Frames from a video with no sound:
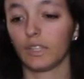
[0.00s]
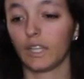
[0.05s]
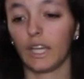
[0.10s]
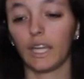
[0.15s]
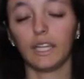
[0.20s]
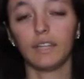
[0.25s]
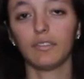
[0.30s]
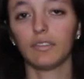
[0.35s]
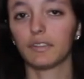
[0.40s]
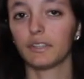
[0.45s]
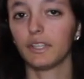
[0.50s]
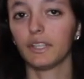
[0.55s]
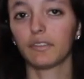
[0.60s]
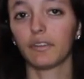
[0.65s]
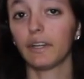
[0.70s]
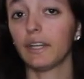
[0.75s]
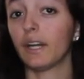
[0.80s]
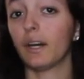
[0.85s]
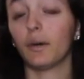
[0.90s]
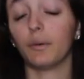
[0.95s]
can't even think
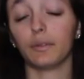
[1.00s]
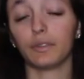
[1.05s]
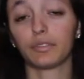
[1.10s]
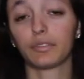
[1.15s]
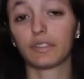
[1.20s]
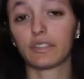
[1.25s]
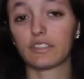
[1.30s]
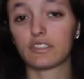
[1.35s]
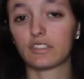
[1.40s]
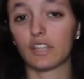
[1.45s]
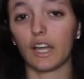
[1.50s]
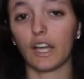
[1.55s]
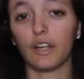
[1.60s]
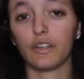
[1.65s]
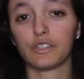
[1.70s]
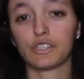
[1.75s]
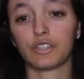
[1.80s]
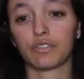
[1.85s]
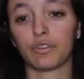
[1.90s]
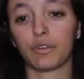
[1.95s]
right now. Different
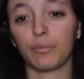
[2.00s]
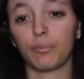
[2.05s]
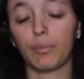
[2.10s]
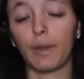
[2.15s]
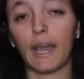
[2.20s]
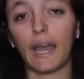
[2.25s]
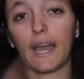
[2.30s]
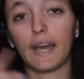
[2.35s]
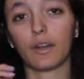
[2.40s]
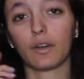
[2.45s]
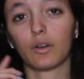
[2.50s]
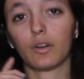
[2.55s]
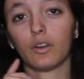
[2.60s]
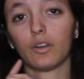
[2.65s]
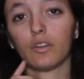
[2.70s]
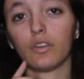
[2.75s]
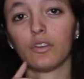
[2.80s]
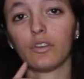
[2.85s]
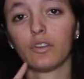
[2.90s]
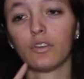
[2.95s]
styles, different
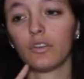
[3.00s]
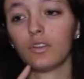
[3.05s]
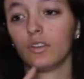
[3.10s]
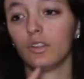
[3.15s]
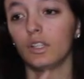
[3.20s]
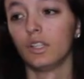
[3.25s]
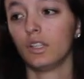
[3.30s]
patterns.